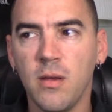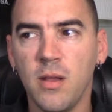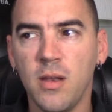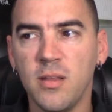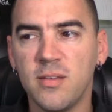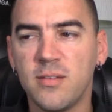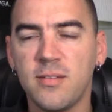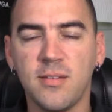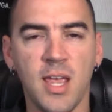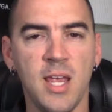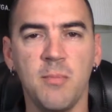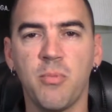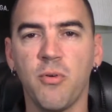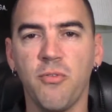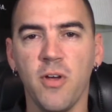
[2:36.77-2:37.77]
an
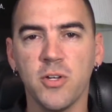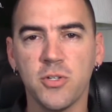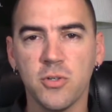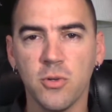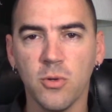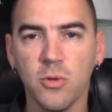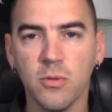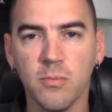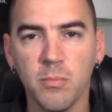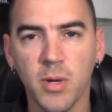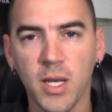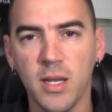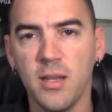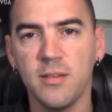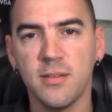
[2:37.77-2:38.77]
insane professional
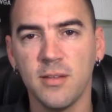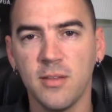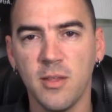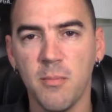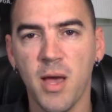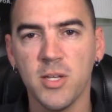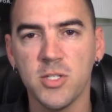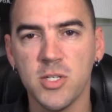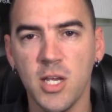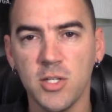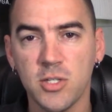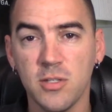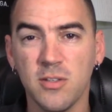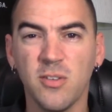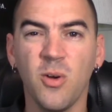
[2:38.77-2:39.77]
by any sense of the
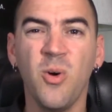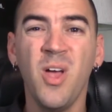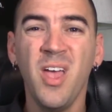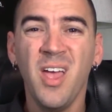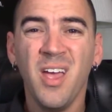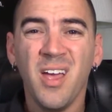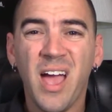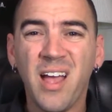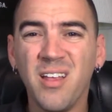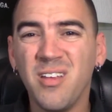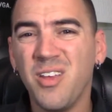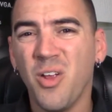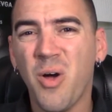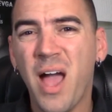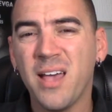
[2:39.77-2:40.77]
imagination. So,
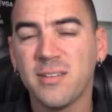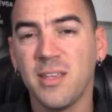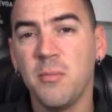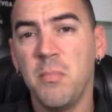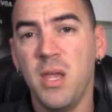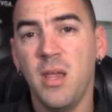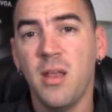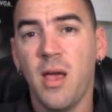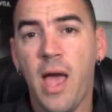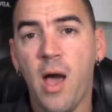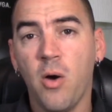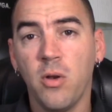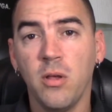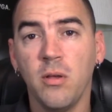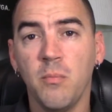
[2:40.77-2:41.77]
asking me
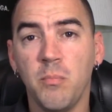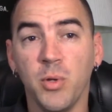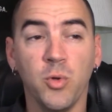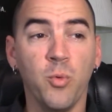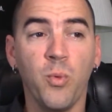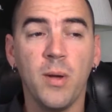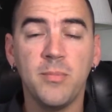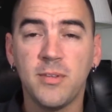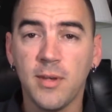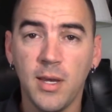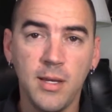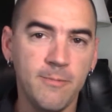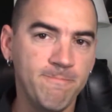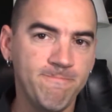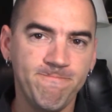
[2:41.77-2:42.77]
how to build a
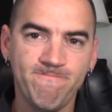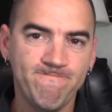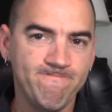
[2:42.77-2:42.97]
website,